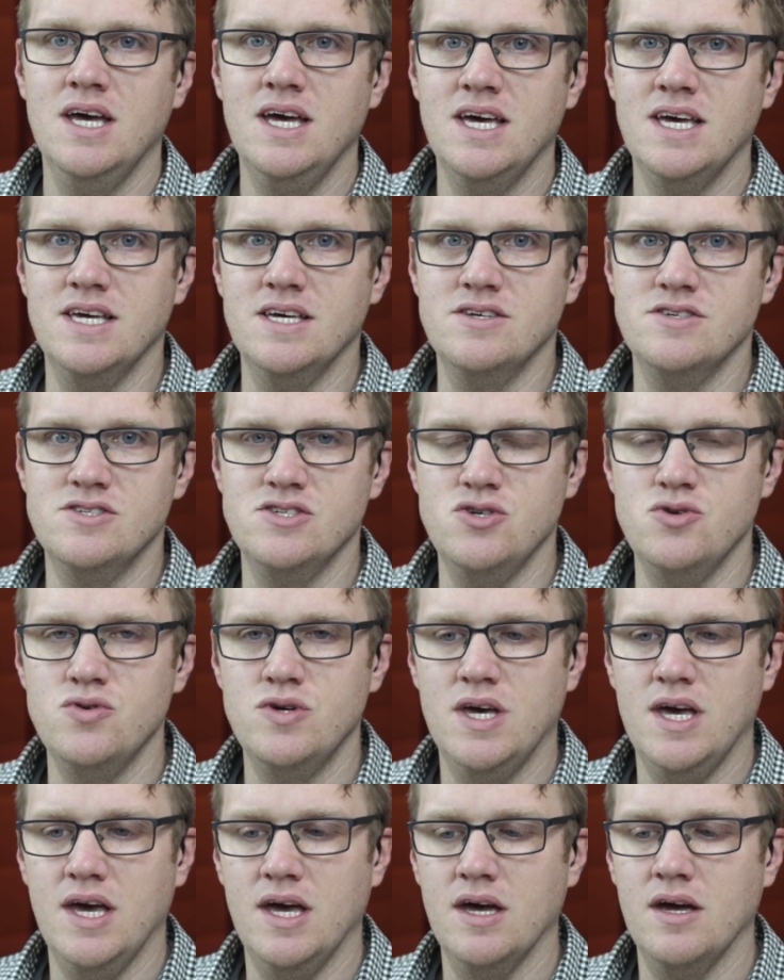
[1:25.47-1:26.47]
is you
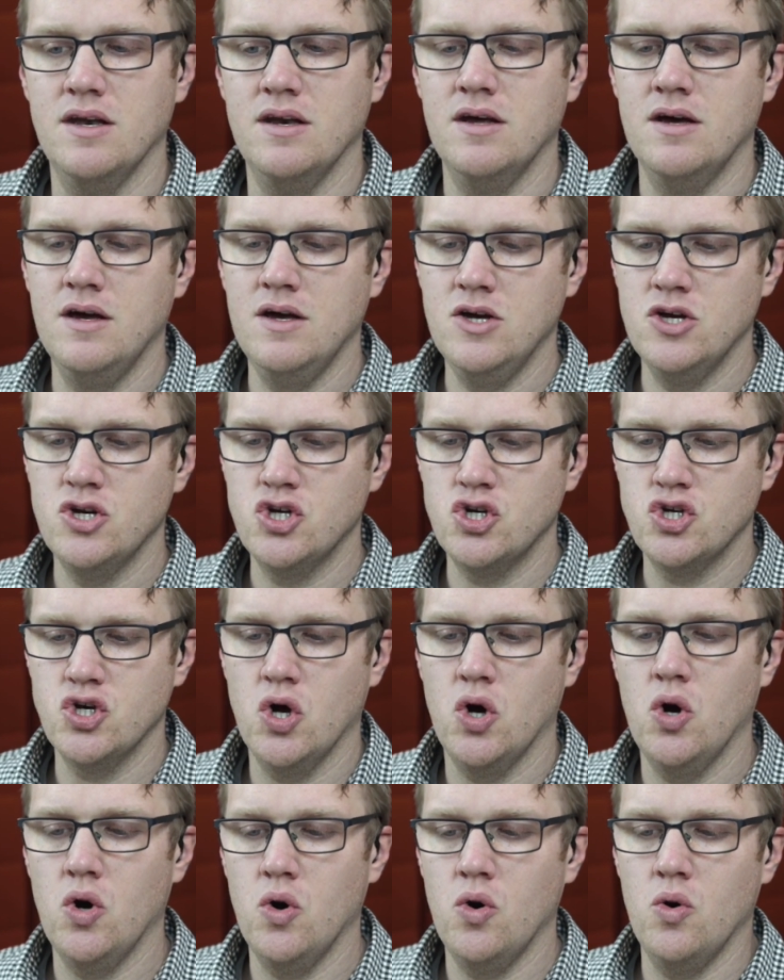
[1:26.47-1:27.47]
can
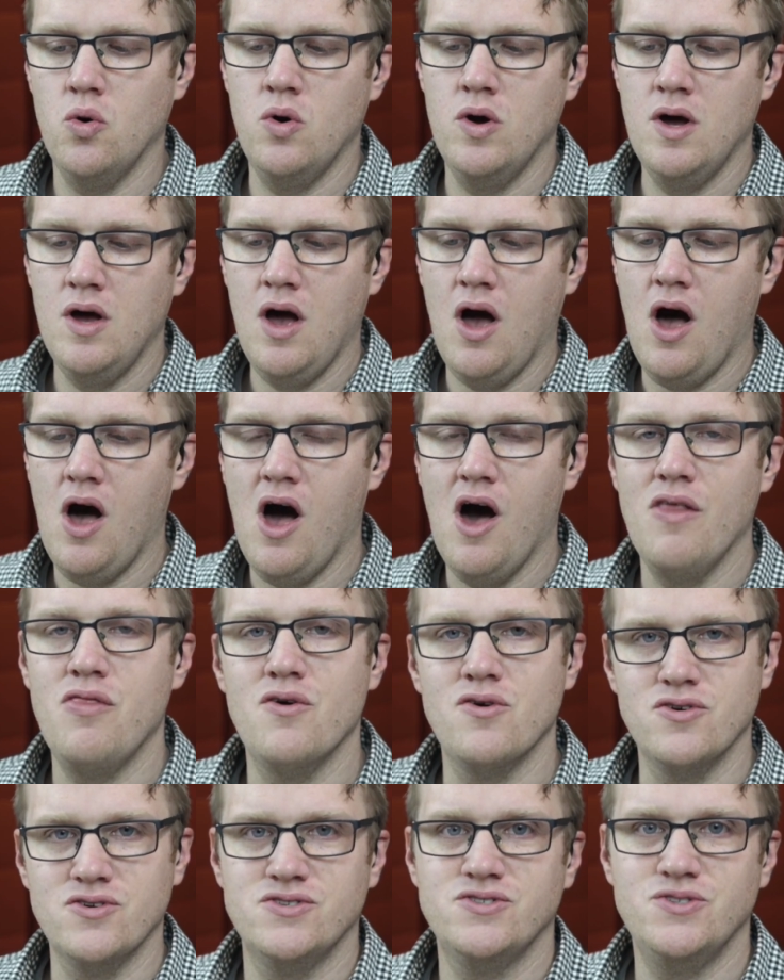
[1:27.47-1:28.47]
show
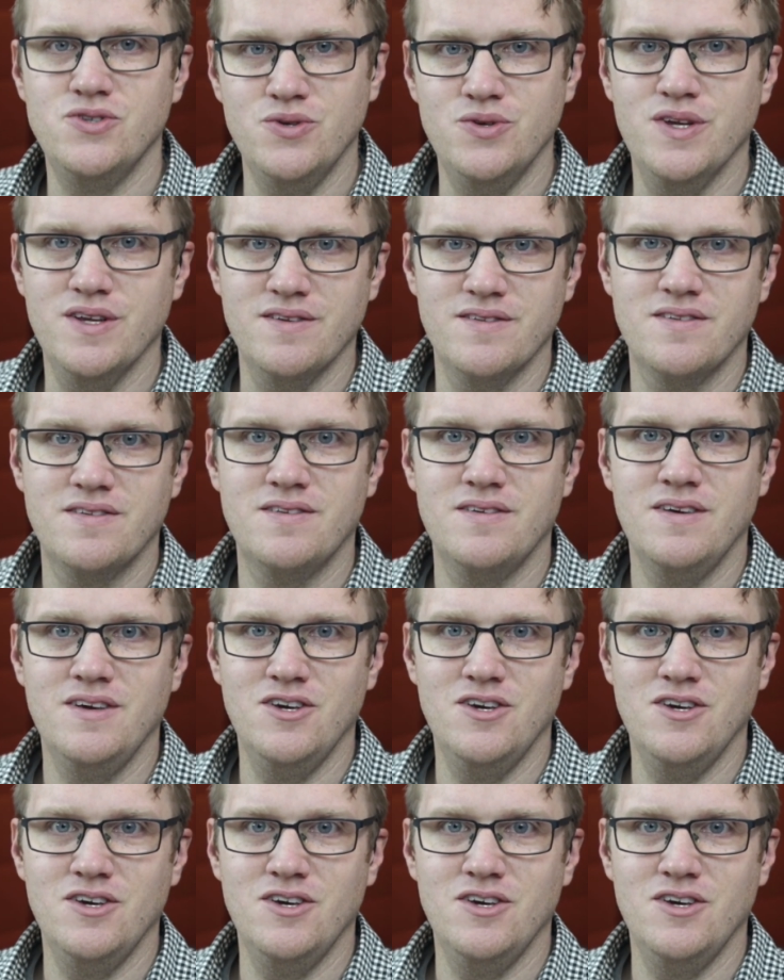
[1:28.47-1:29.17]
other students,